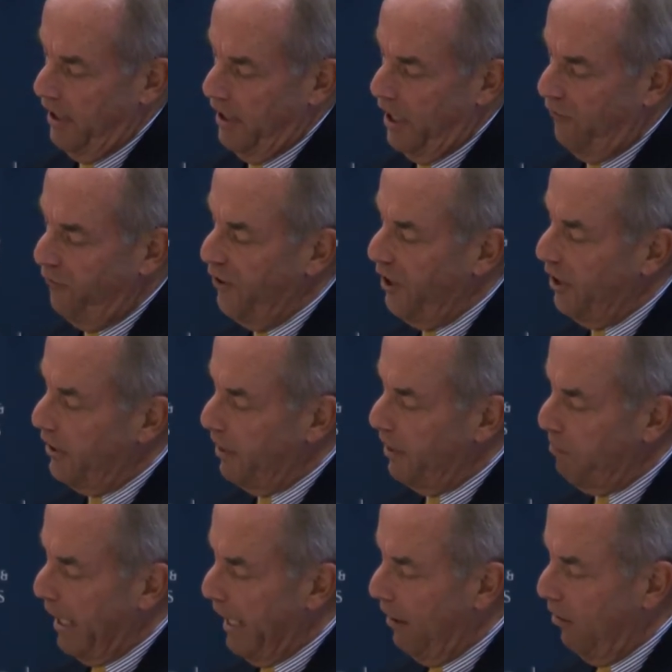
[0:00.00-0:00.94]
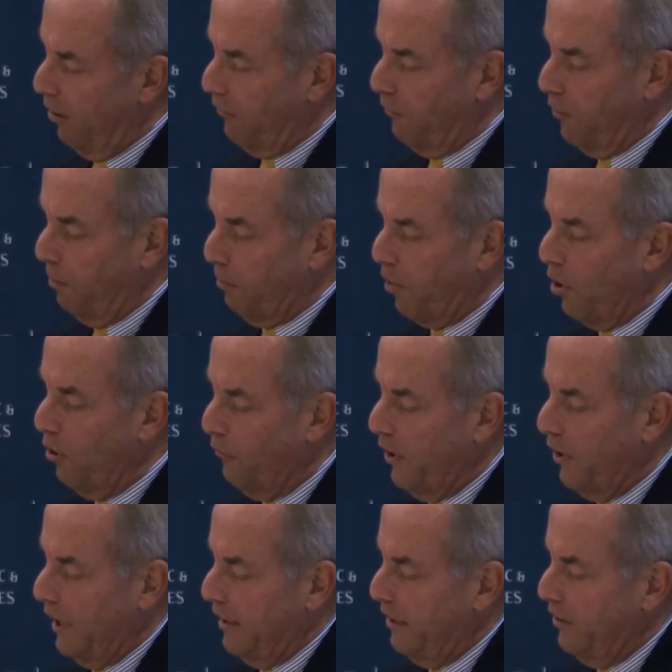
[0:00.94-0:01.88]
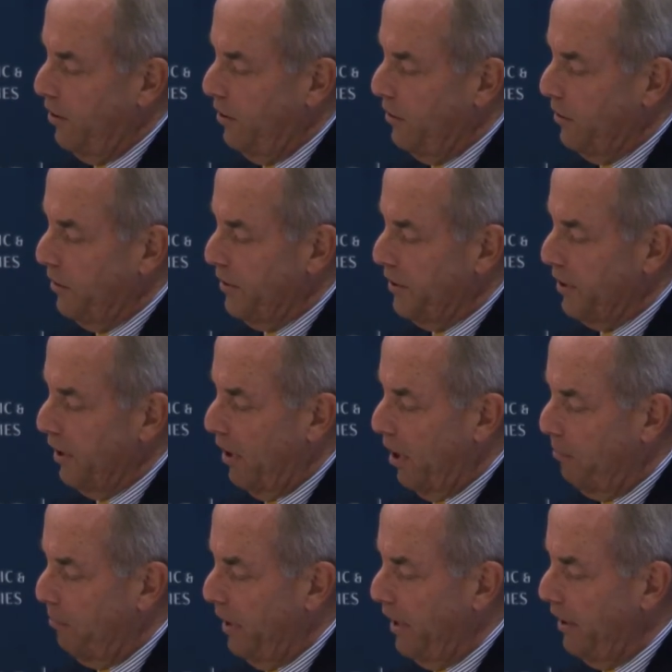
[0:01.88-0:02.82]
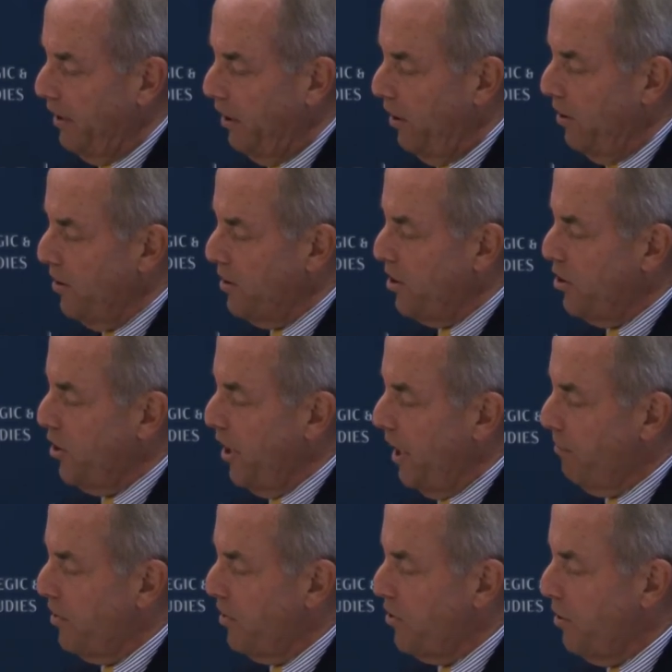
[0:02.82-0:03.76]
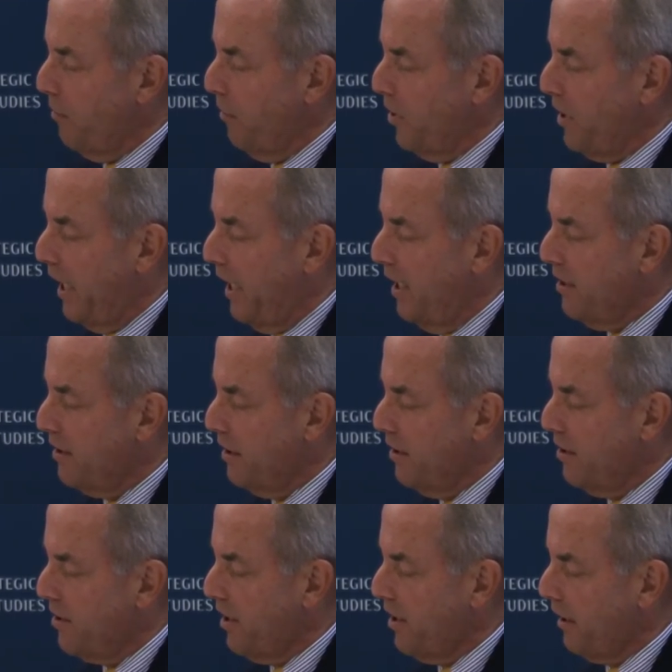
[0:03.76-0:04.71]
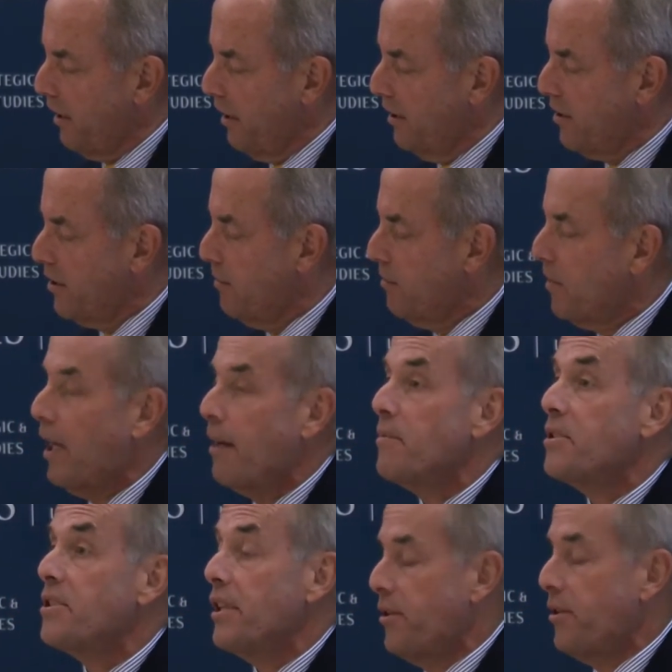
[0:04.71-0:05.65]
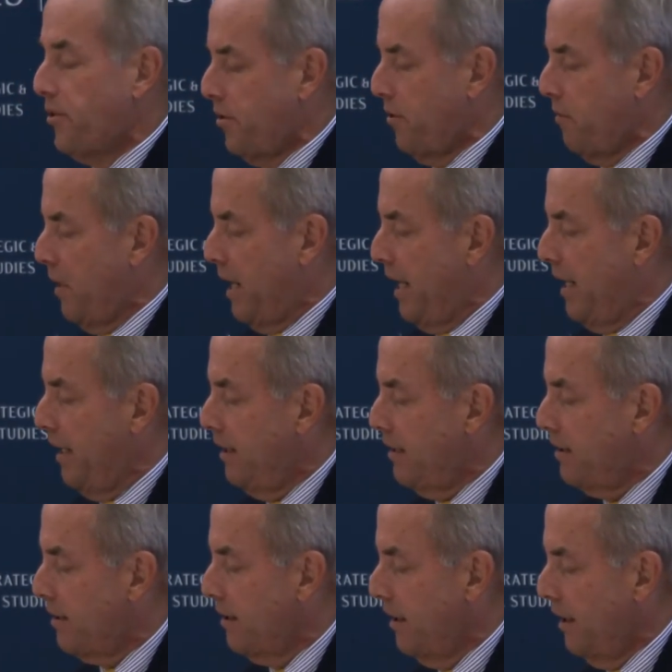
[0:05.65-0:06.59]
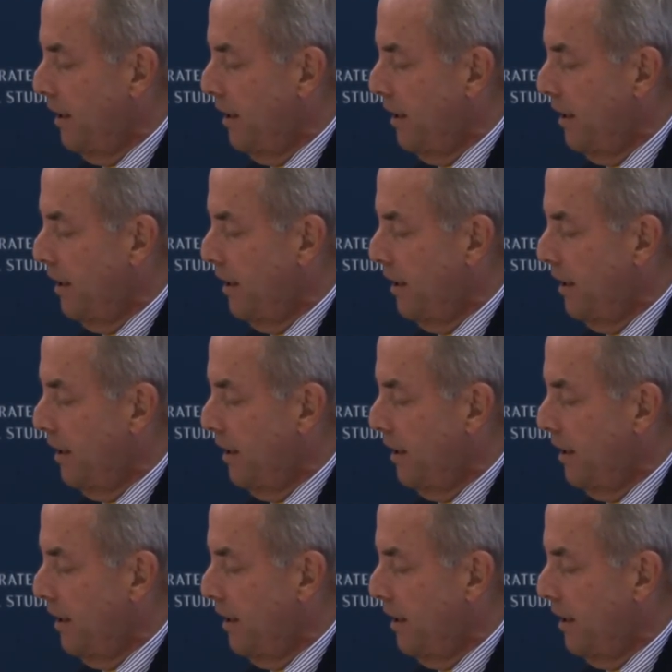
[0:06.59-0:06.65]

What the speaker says: They fear that powerful profiling tools are being used to shape consumer tastes in subtle and sometimes sinister ways.